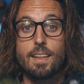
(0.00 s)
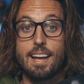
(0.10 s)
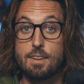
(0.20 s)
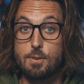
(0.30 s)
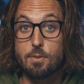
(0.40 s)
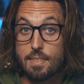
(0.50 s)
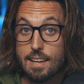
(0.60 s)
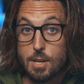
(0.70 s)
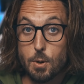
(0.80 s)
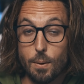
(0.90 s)
And if you
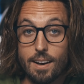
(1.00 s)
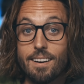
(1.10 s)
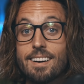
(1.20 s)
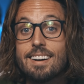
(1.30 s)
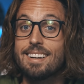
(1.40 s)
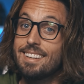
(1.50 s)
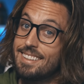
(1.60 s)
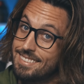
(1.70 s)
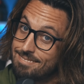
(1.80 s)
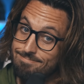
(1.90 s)
think you will,
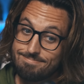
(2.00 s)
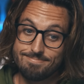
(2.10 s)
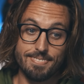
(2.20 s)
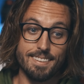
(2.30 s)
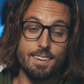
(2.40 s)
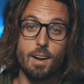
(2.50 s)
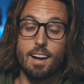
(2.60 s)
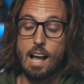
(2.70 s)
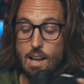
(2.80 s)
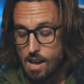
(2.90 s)

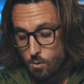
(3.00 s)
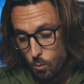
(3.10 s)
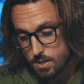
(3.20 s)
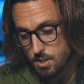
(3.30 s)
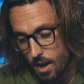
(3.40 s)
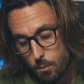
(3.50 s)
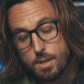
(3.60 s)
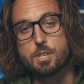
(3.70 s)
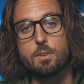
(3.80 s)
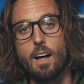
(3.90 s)
I, I, wish, I wish you